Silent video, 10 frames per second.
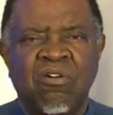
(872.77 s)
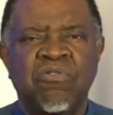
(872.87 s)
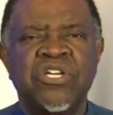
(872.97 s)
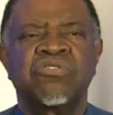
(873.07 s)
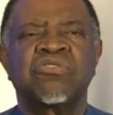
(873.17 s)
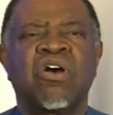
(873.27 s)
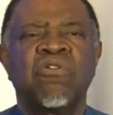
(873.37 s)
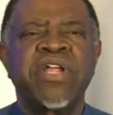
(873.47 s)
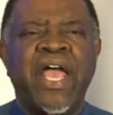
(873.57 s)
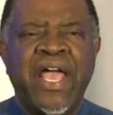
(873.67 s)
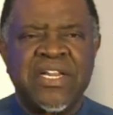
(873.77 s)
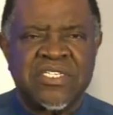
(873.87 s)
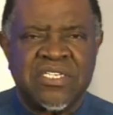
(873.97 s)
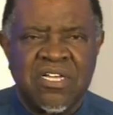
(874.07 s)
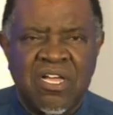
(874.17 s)
We should hold
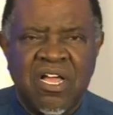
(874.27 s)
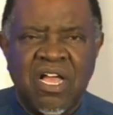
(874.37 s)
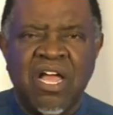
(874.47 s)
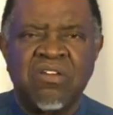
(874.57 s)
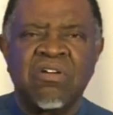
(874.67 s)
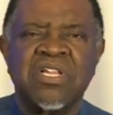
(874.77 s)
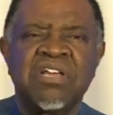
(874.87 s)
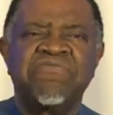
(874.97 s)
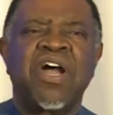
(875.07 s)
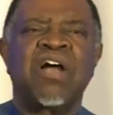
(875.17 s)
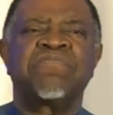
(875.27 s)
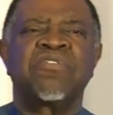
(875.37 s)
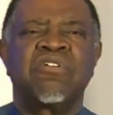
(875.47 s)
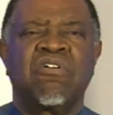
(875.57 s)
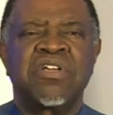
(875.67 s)
hands and not give
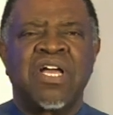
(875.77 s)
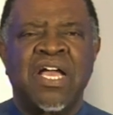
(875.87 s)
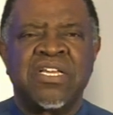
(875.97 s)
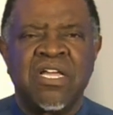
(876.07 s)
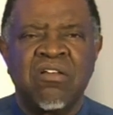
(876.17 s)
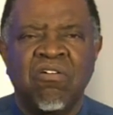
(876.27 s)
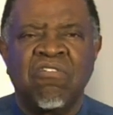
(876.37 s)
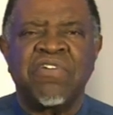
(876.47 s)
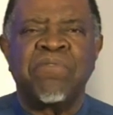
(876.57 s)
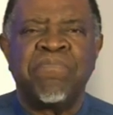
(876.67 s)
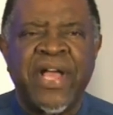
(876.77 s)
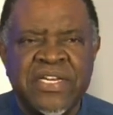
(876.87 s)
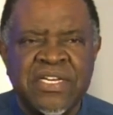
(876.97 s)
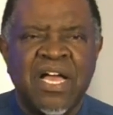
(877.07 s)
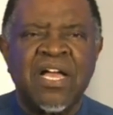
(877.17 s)
up on the ideal of a
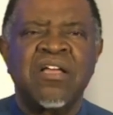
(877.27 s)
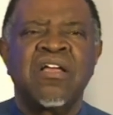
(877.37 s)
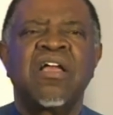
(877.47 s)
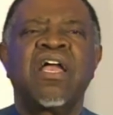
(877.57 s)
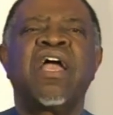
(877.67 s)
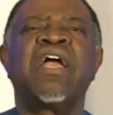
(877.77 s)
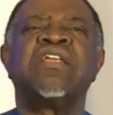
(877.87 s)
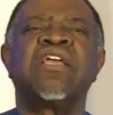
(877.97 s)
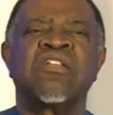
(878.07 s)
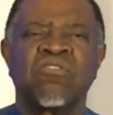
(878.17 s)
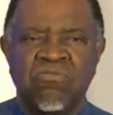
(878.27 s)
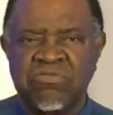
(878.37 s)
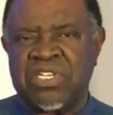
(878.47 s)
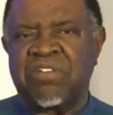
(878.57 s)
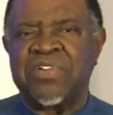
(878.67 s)
better and
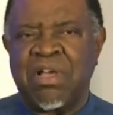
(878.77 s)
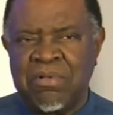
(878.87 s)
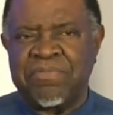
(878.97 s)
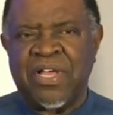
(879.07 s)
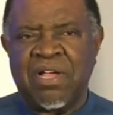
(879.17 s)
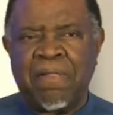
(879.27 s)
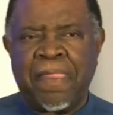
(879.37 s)
inclusive Namibia.